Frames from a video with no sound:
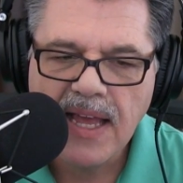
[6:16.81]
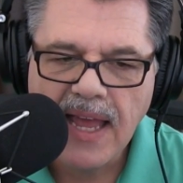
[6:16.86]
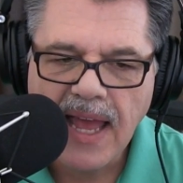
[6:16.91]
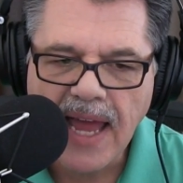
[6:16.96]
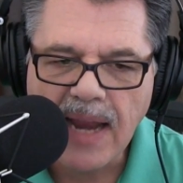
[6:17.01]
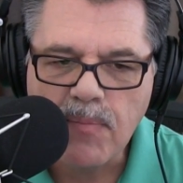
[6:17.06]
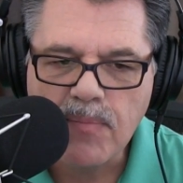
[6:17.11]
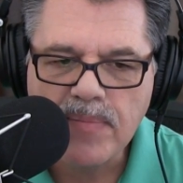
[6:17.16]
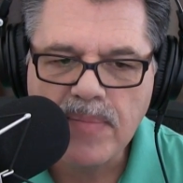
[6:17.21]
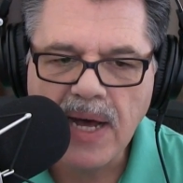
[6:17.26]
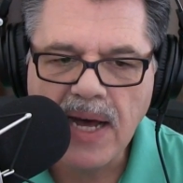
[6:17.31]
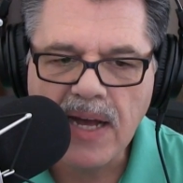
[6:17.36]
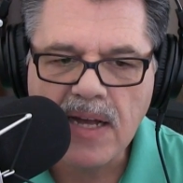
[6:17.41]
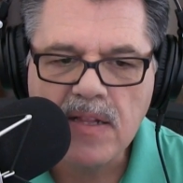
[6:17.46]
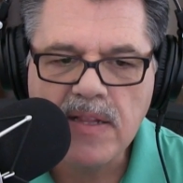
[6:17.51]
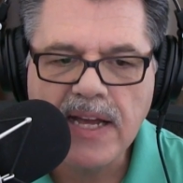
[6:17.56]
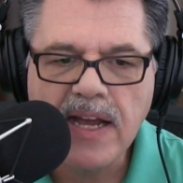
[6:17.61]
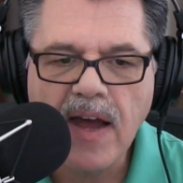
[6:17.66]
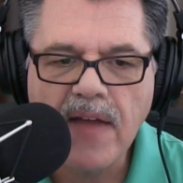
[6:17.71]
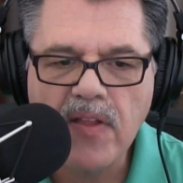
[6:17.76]
and
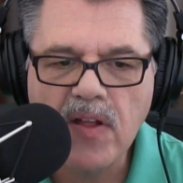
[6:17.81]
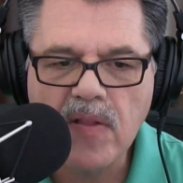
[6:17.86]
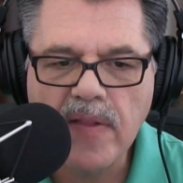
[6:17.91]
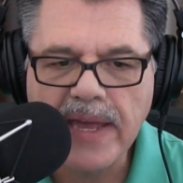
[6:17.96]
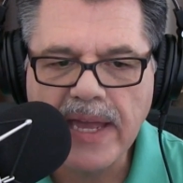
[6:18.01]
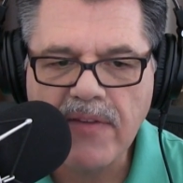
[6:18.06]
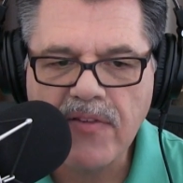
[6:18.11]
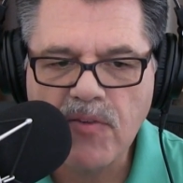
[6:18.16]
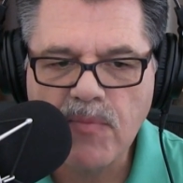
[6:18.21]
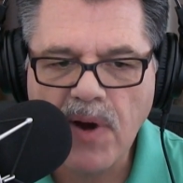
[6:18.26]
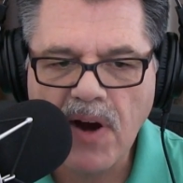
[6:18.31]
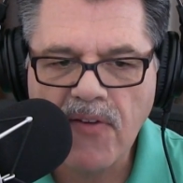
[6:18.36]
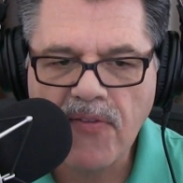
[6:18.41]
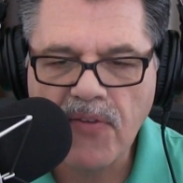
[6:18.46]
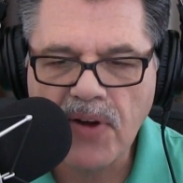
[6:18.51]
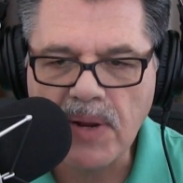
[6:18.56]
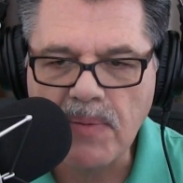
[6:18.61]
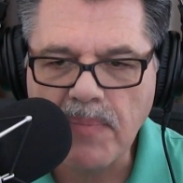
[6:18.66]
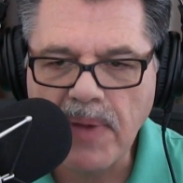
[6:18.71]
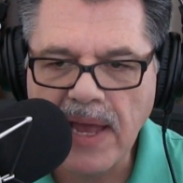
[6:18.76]
click on the link from our front